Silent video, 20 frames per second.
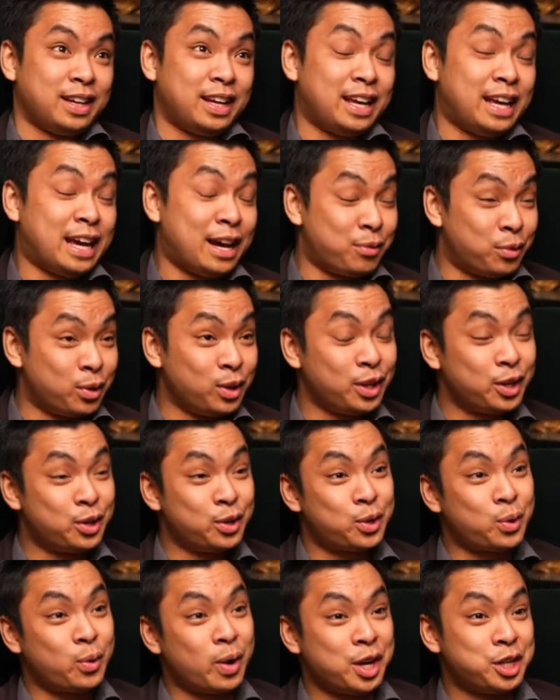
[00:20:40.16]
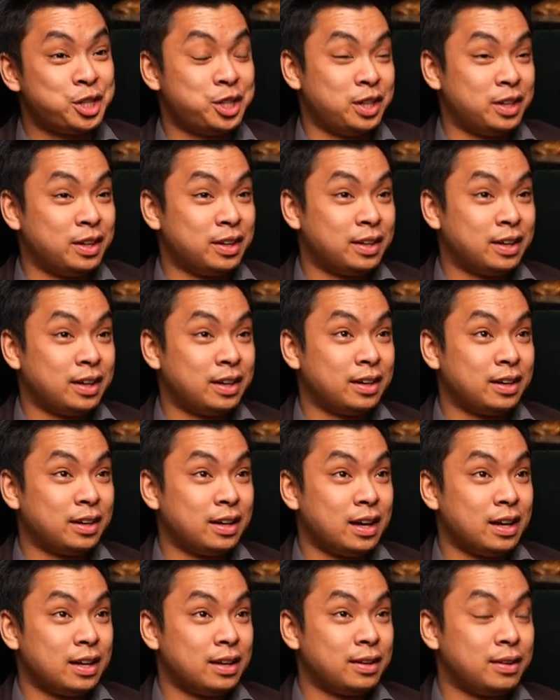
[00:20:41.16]
Yeah, really good question.
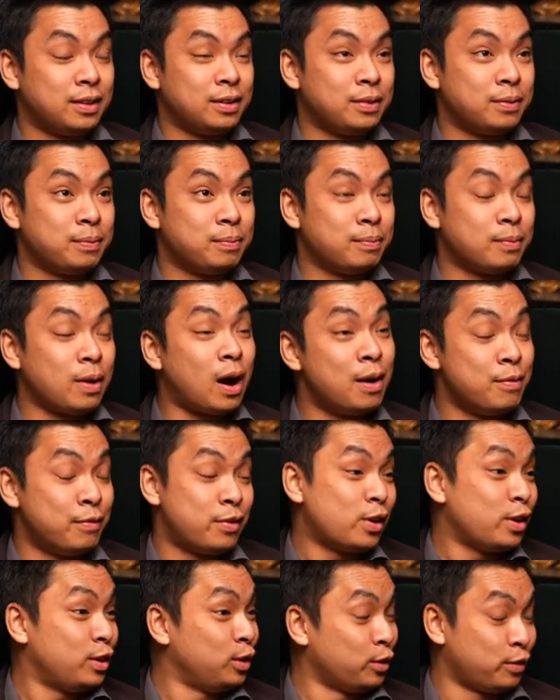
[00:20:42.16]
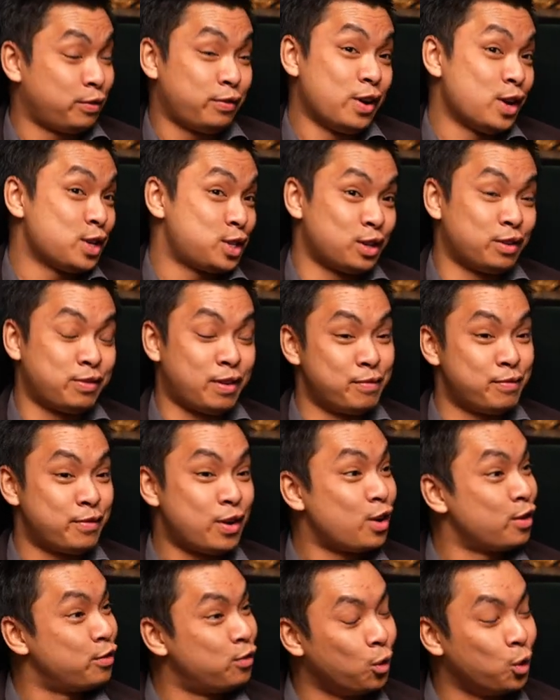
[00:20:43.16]
I'm very look, first off, I'm
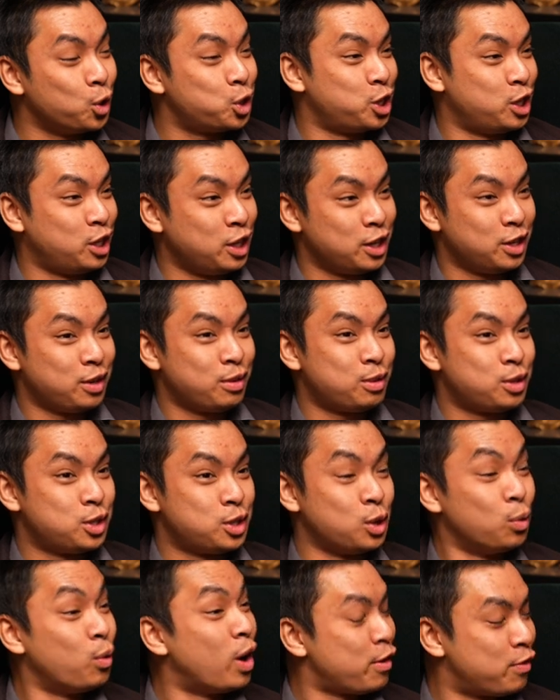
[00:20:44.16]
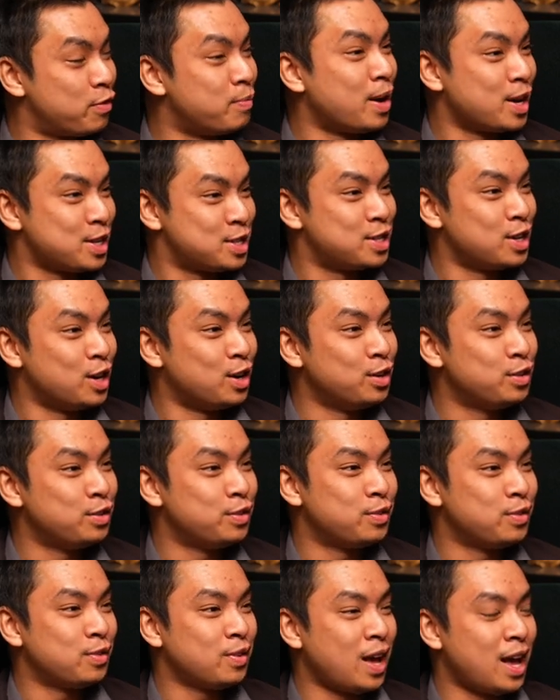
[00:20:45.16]
very fortunate to work for myself.
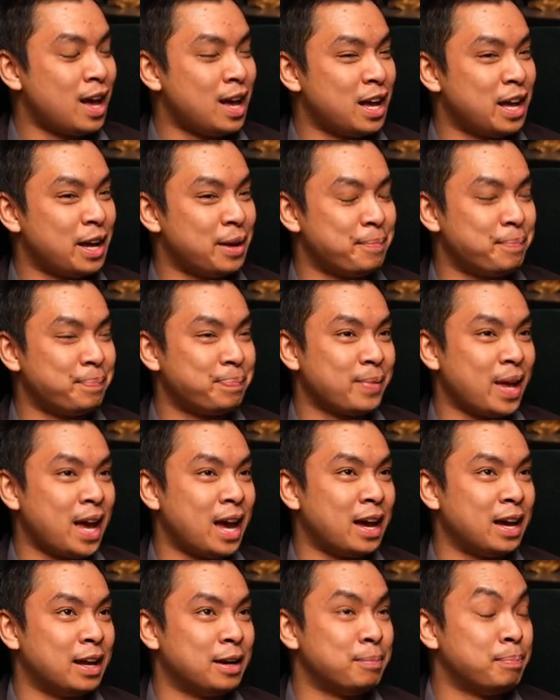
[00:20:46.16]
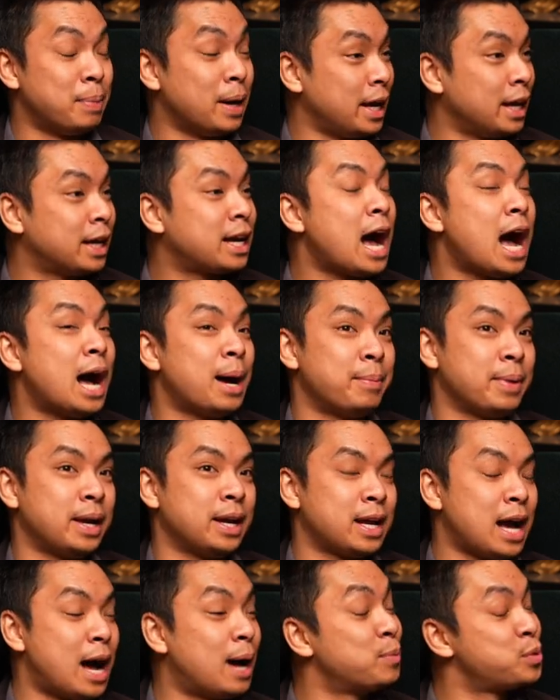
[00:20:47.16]
Mm. Um, and but it come it
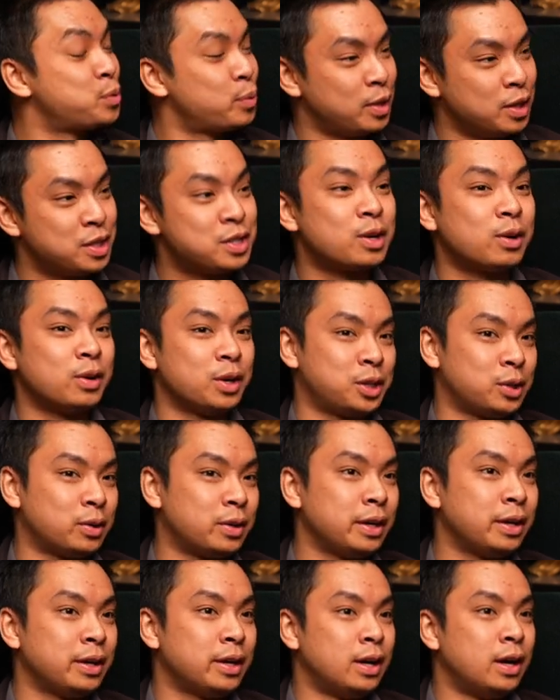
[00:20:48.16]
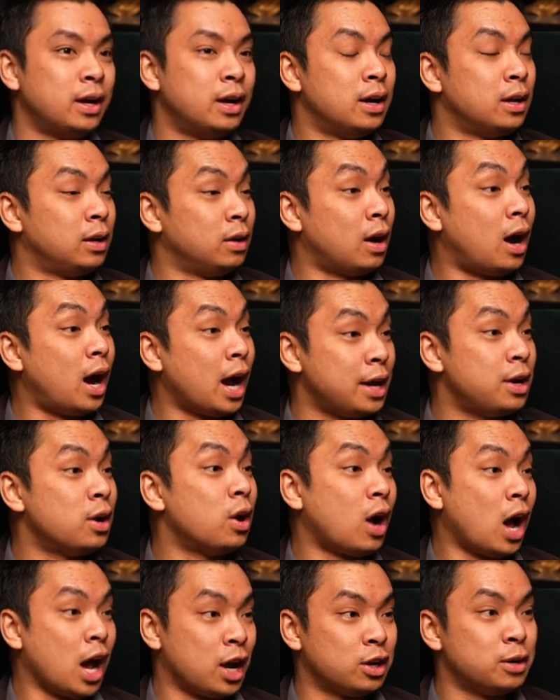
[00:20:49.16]
comes with the territory. Look, I know
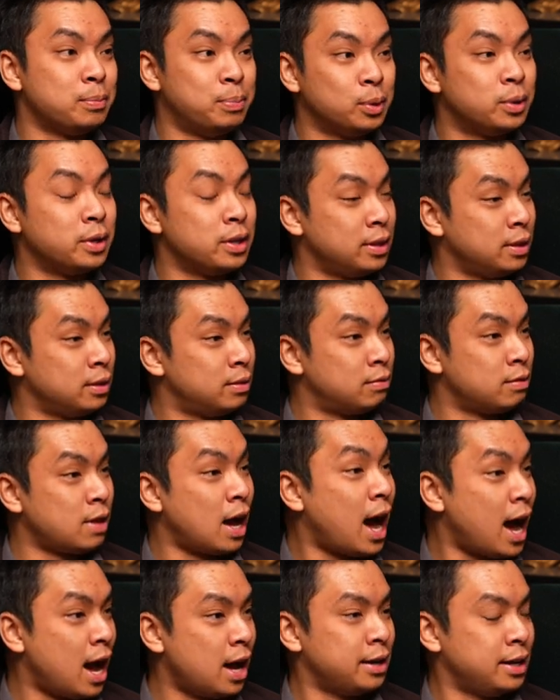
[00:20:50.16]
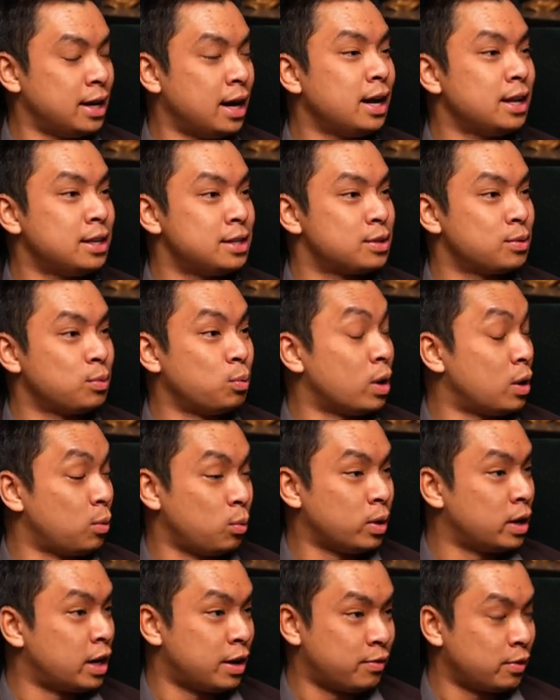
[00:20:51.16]
I got to put in the hard yards, wh-
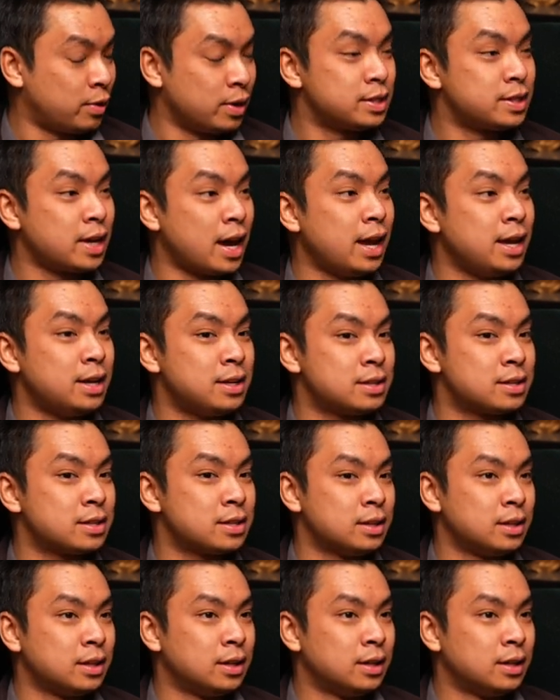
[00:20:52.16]
whatever it takes,